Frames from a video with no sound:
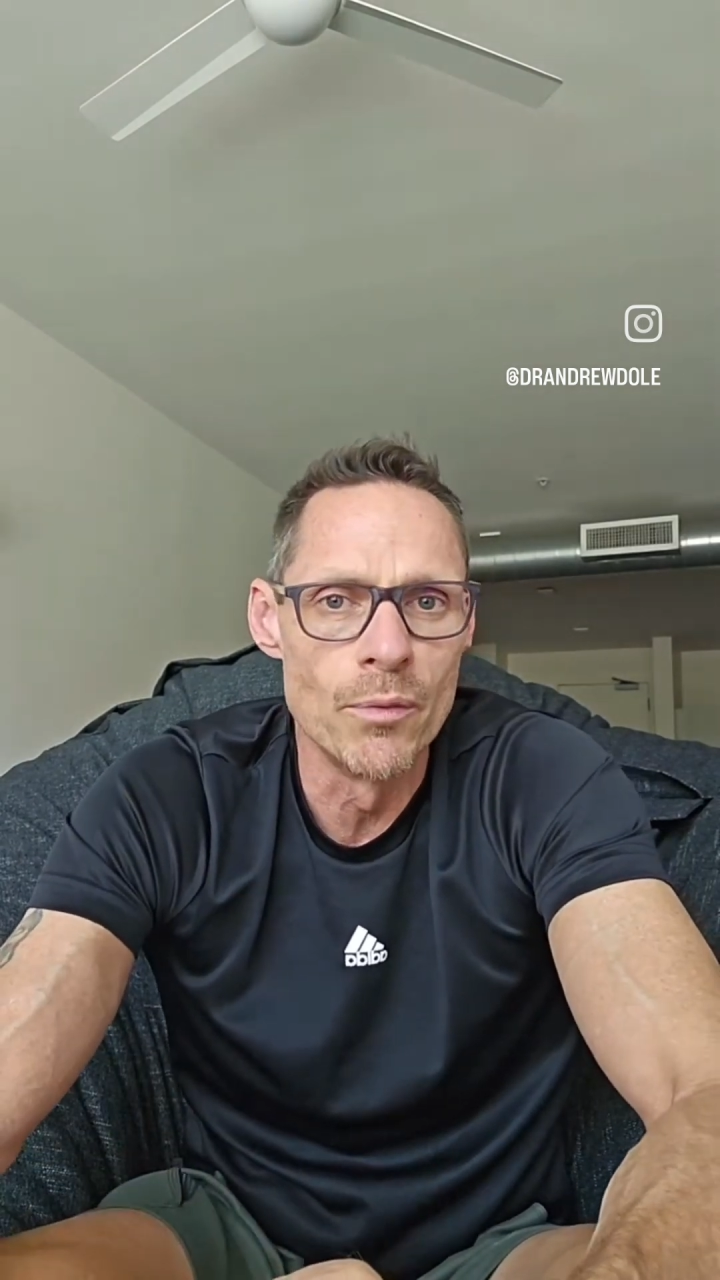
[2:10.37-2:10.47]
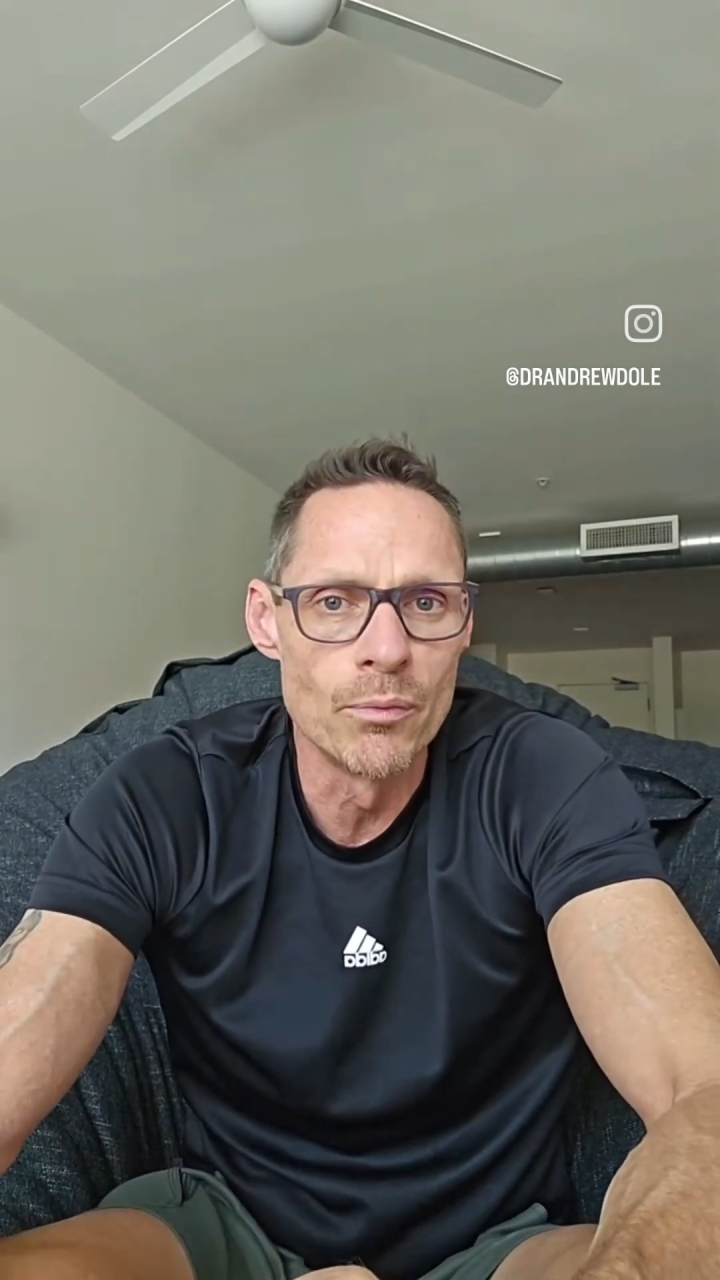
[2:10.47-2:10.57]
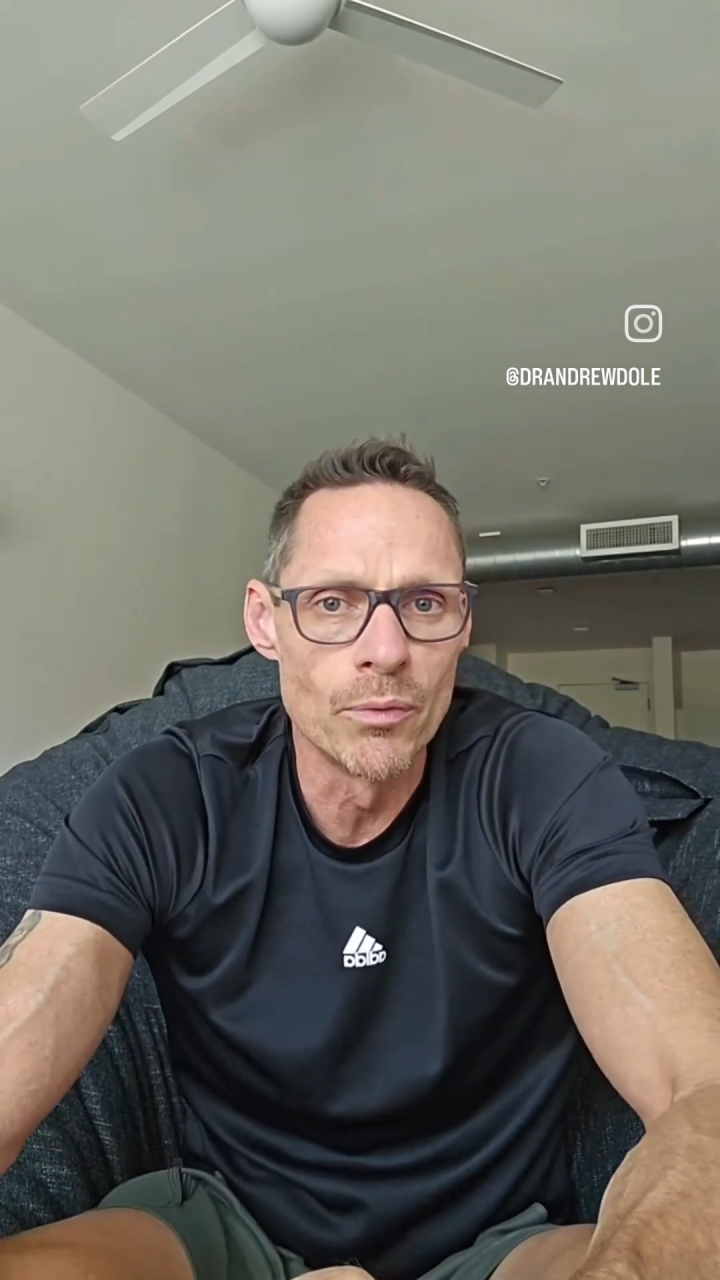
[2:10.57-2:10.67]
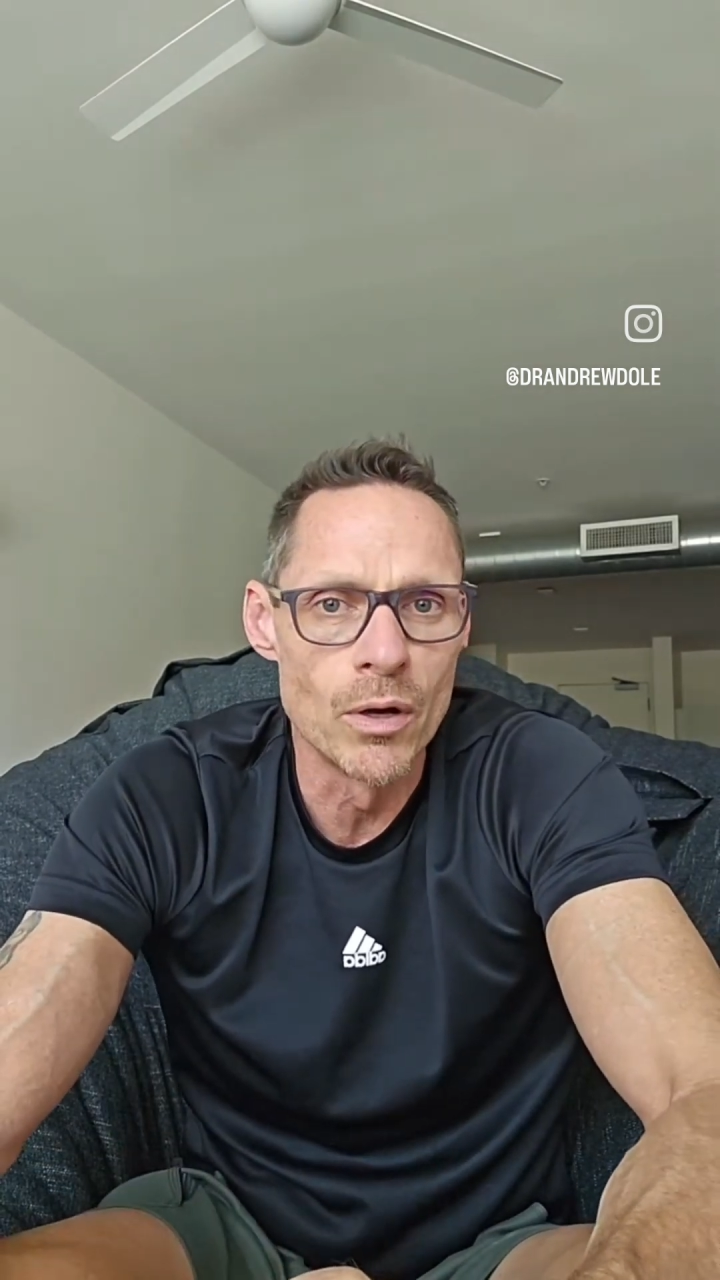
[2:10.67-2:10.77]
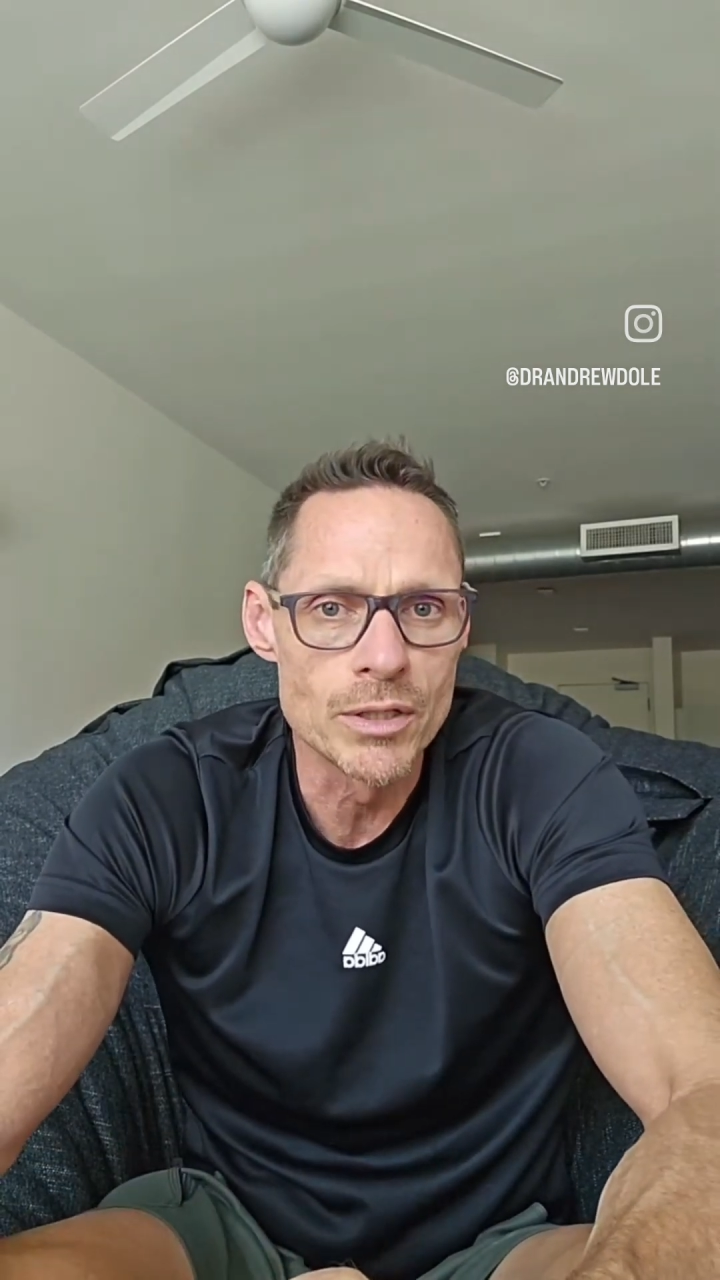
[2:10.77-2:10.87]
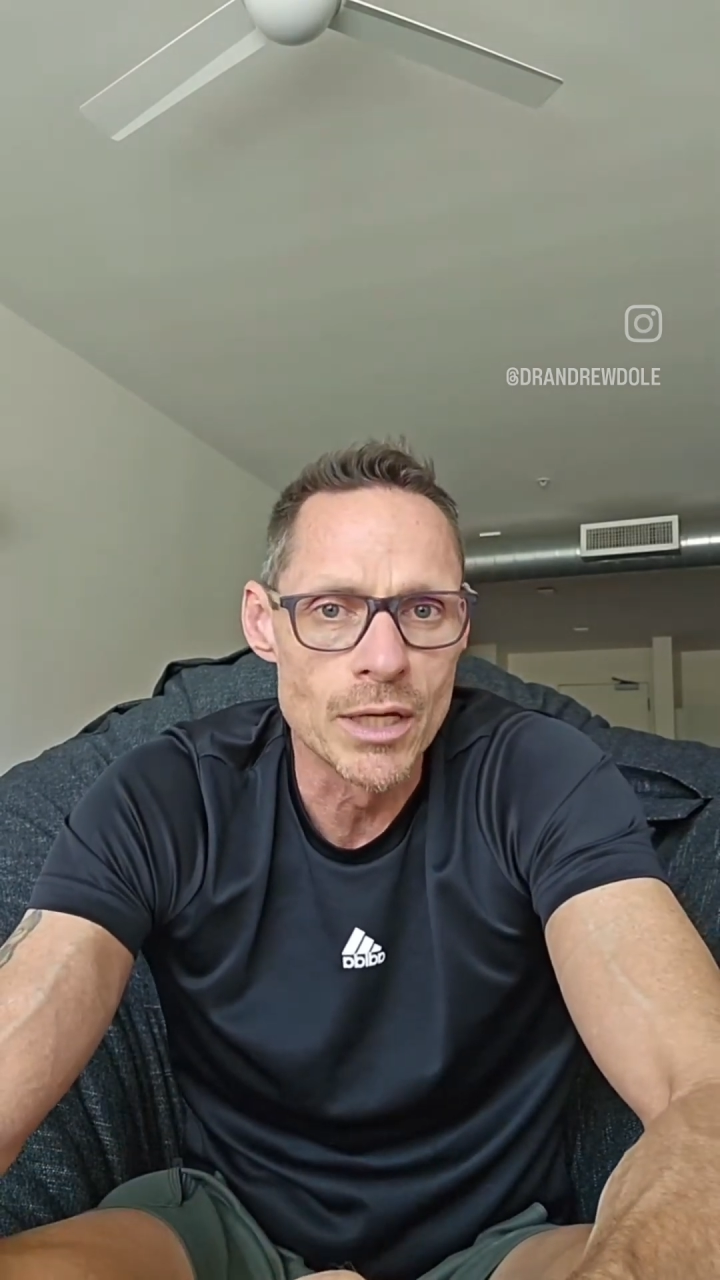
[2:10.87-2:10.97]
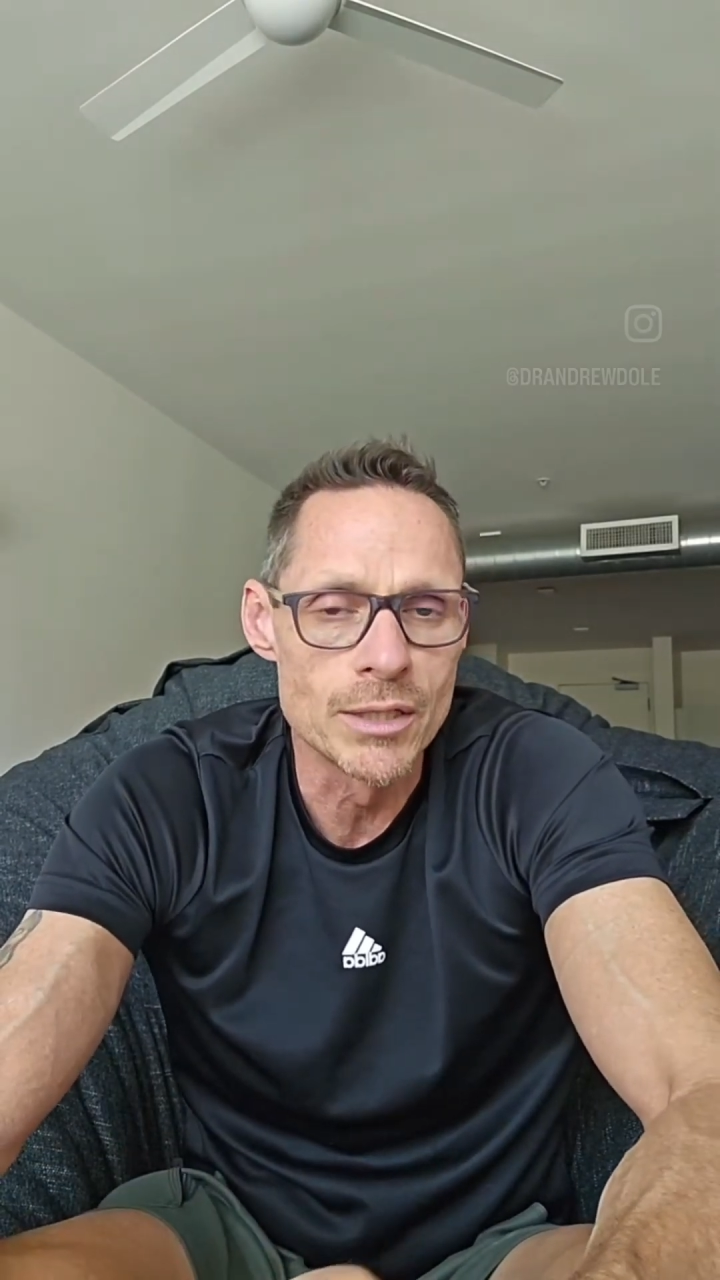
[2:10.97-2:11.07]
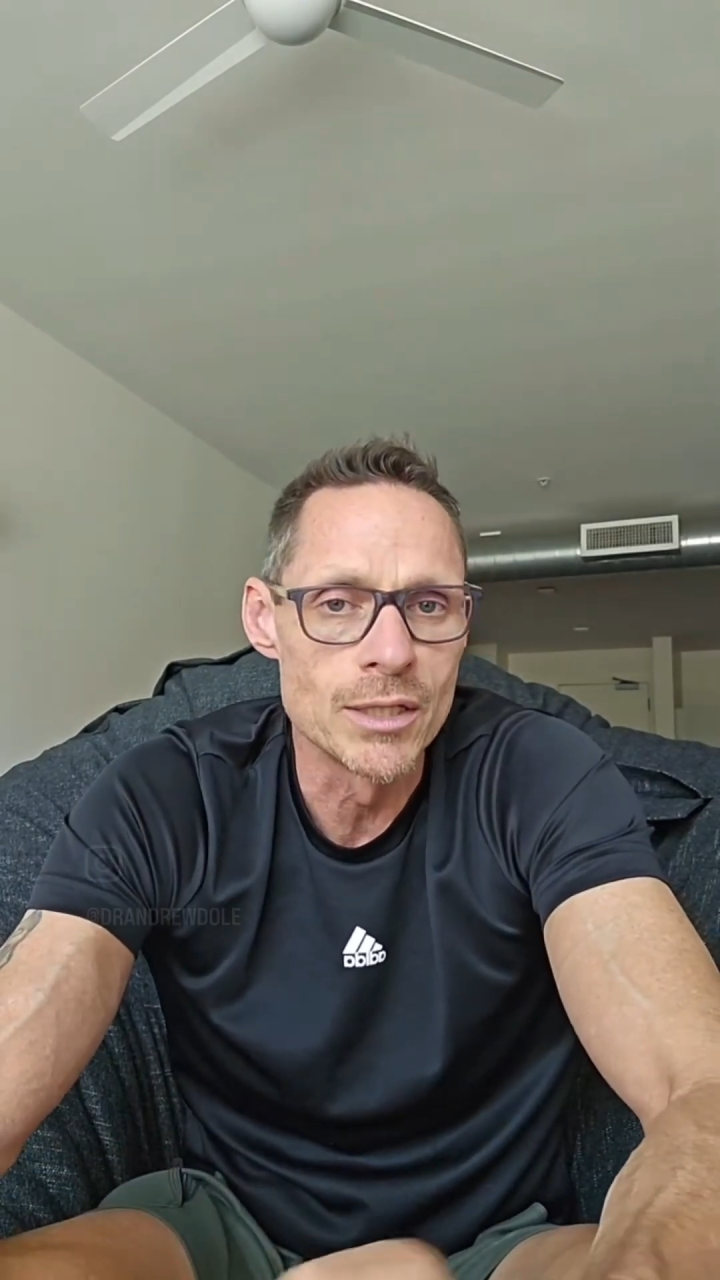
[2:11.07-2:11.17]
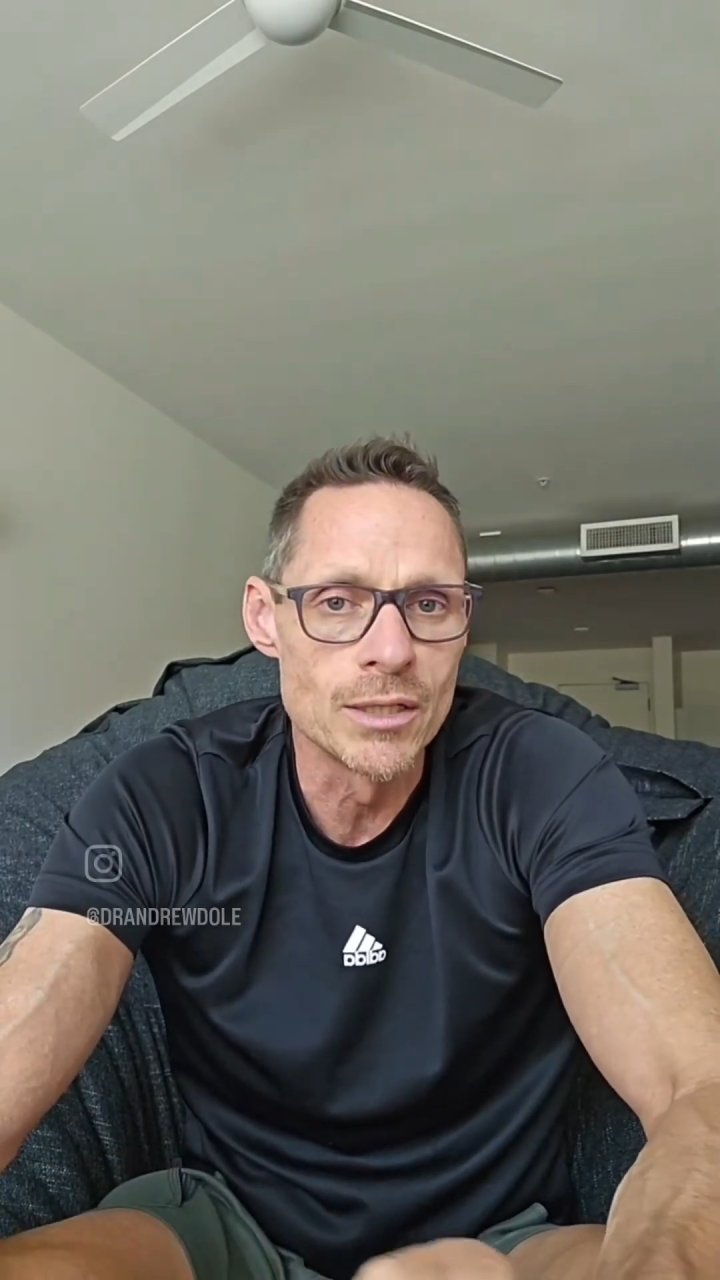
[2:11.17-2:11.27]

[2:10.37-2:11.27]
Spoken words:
processes